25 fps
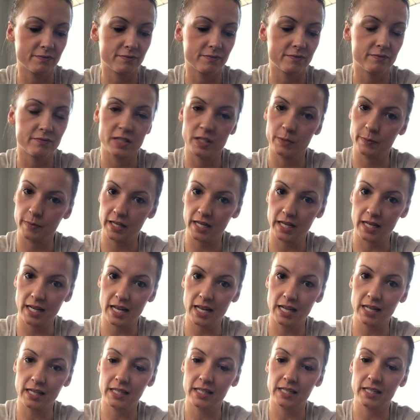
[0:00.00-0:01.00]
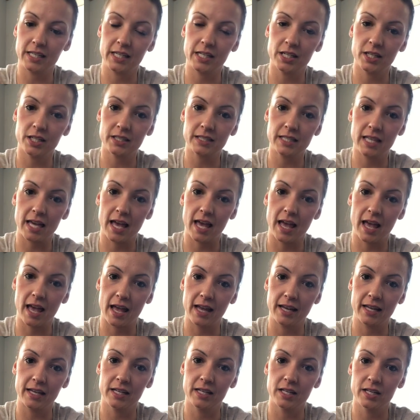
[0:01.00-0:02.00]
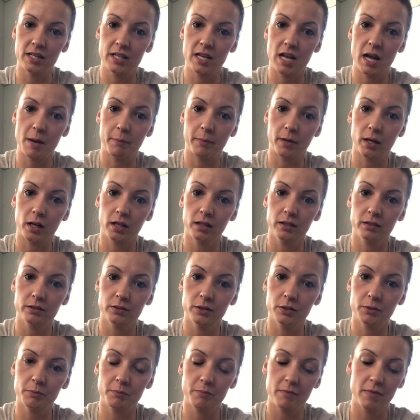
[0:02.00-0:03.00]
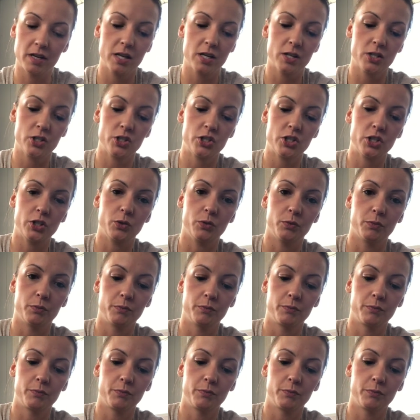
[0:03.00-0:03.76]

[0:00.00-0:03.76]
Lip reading: Spinning. Here's egg number 2.